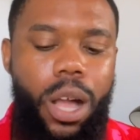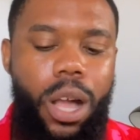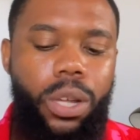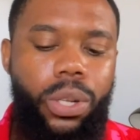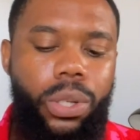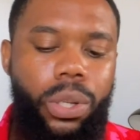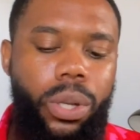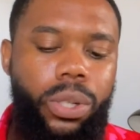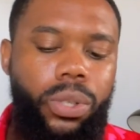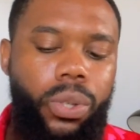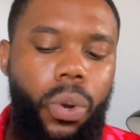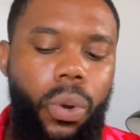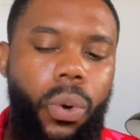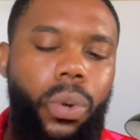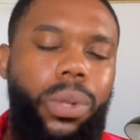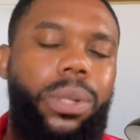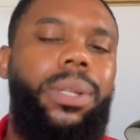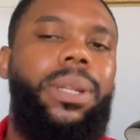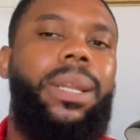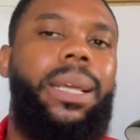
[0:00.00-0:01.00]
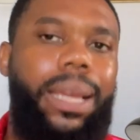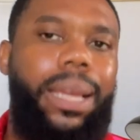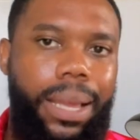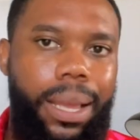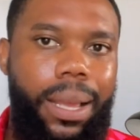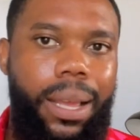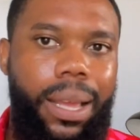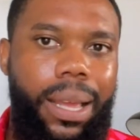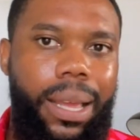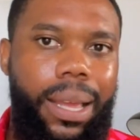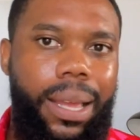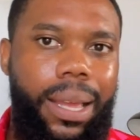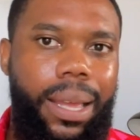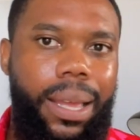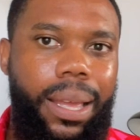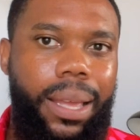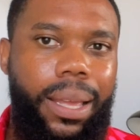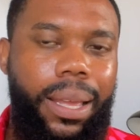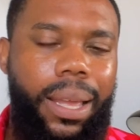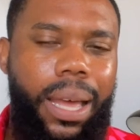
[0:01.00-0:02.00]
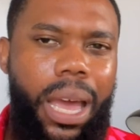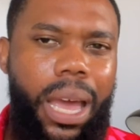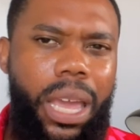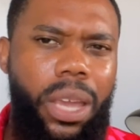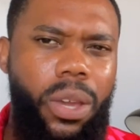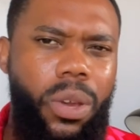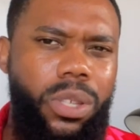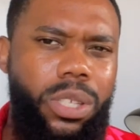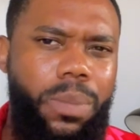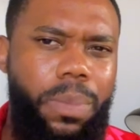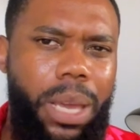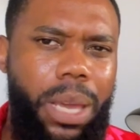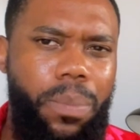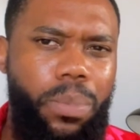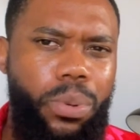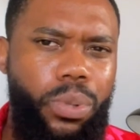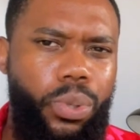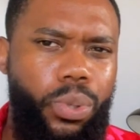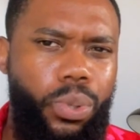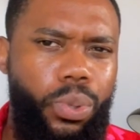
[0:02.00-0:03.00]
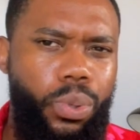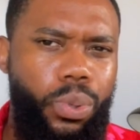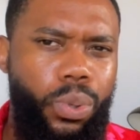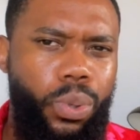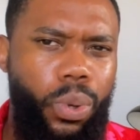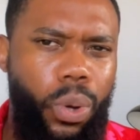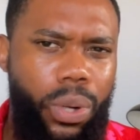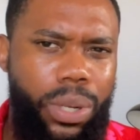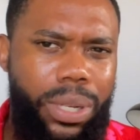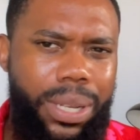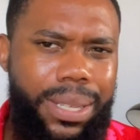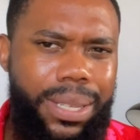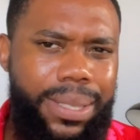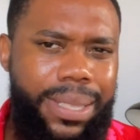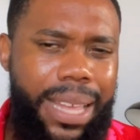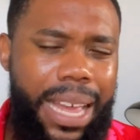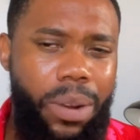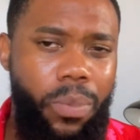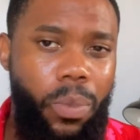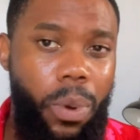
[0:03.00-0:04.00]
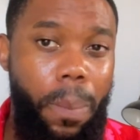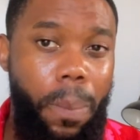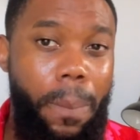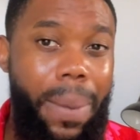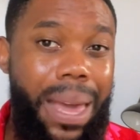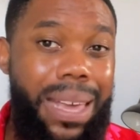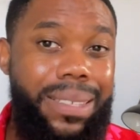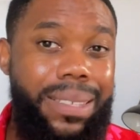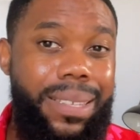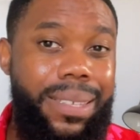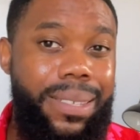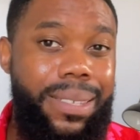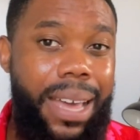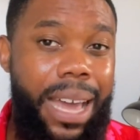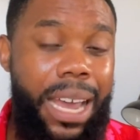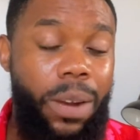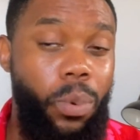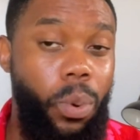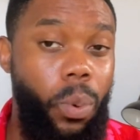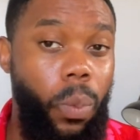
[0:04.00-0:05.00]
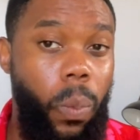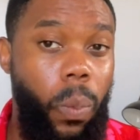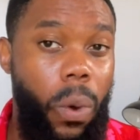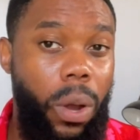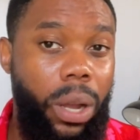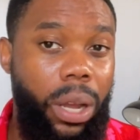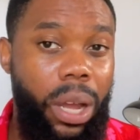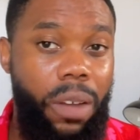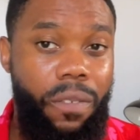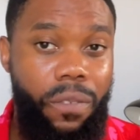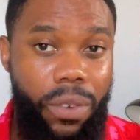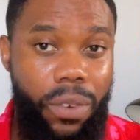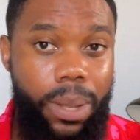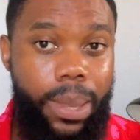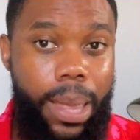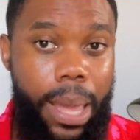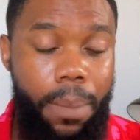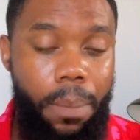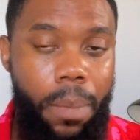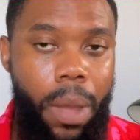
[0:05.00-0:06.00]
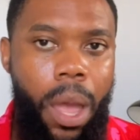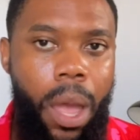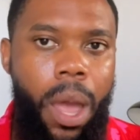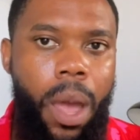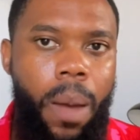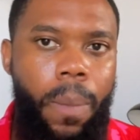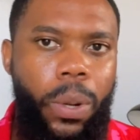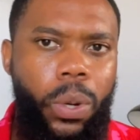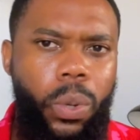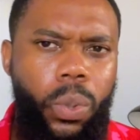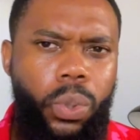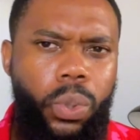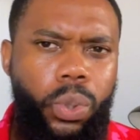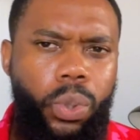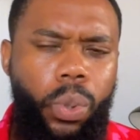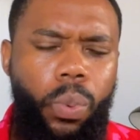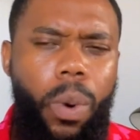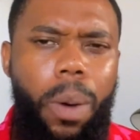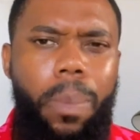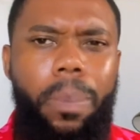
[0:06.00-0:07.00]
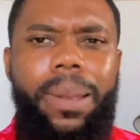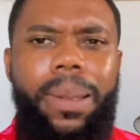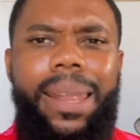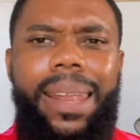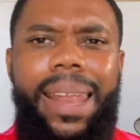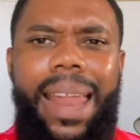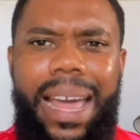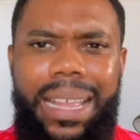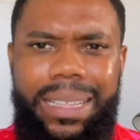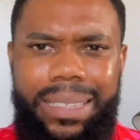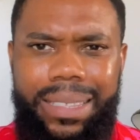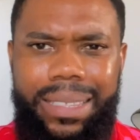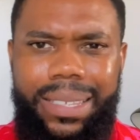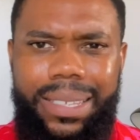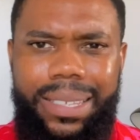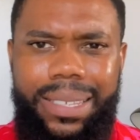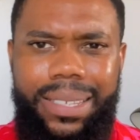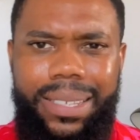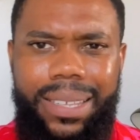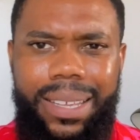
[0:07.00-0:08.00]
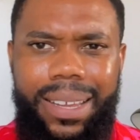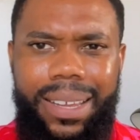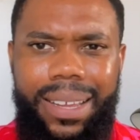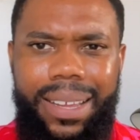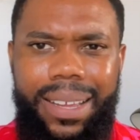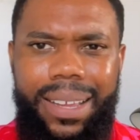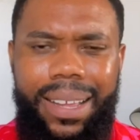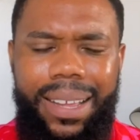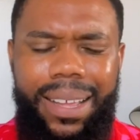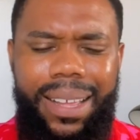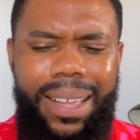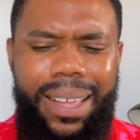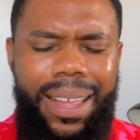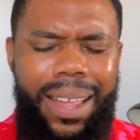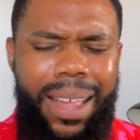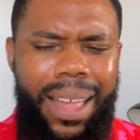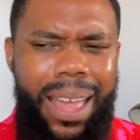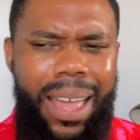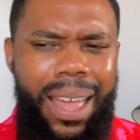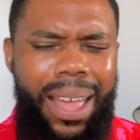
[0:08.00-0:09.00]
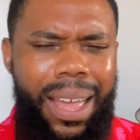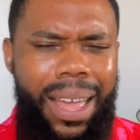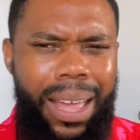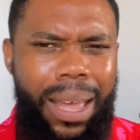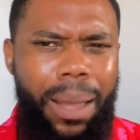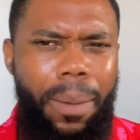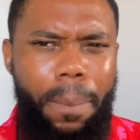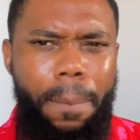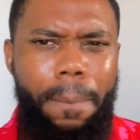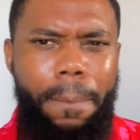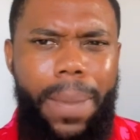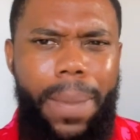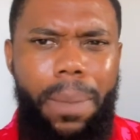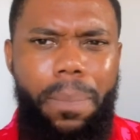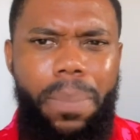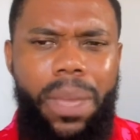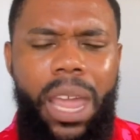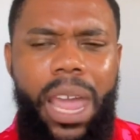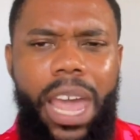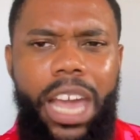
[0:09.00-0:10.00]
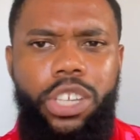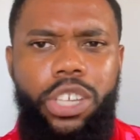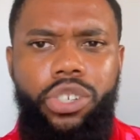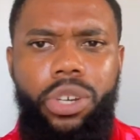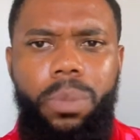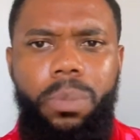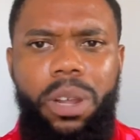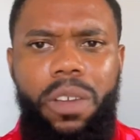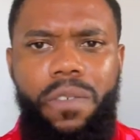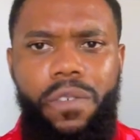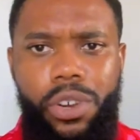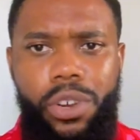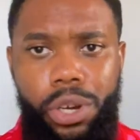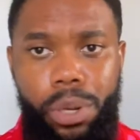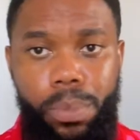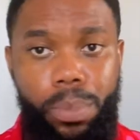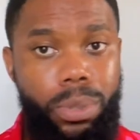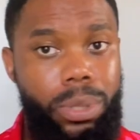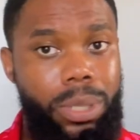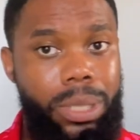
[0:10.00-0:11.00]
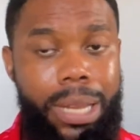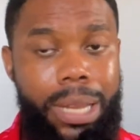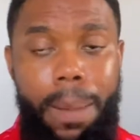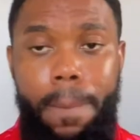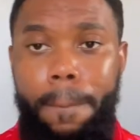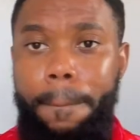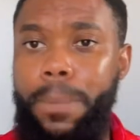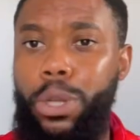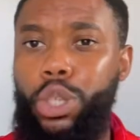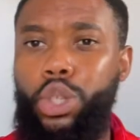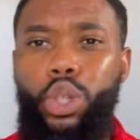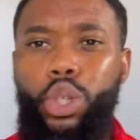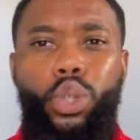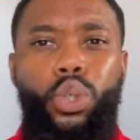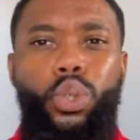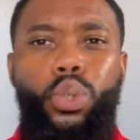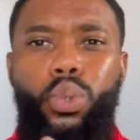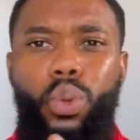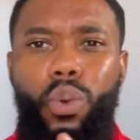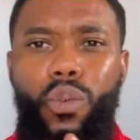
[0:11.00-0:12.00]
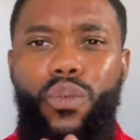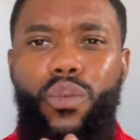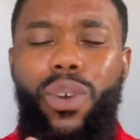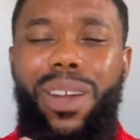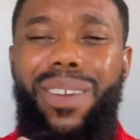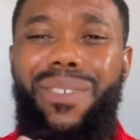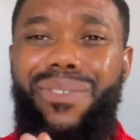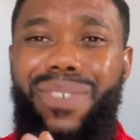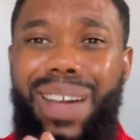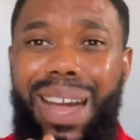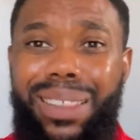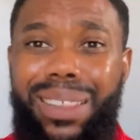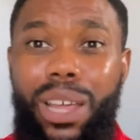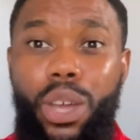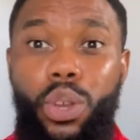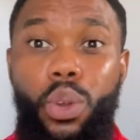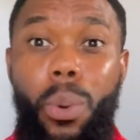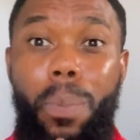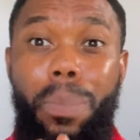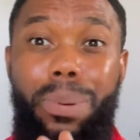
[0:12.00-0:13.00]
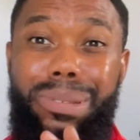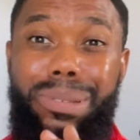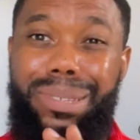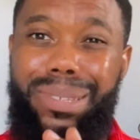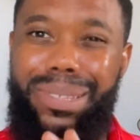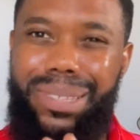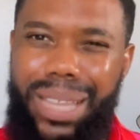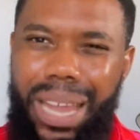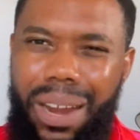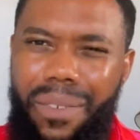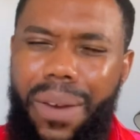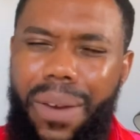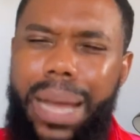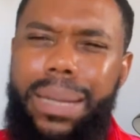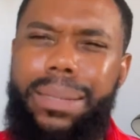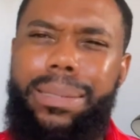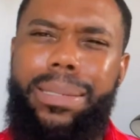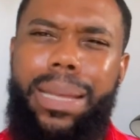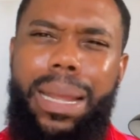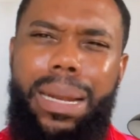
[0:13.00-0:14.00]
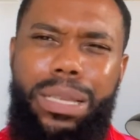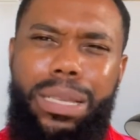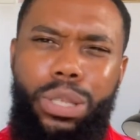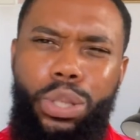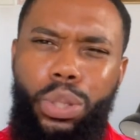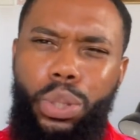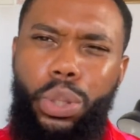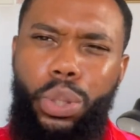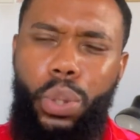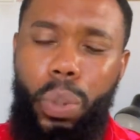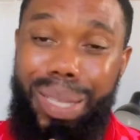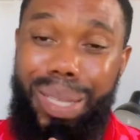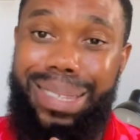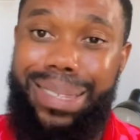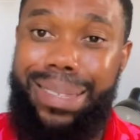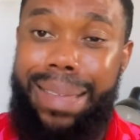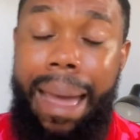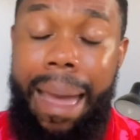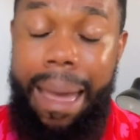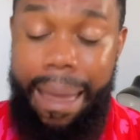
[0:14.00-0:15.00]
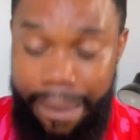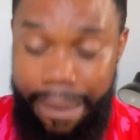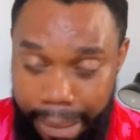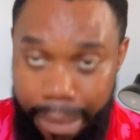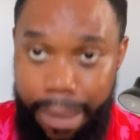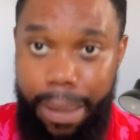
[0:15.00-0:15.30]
not only are you going to be able to understand what pesticide will work for them, but also what plants may be extremely vulnerable to them. But just know for a fact that your Monstera deliciosa,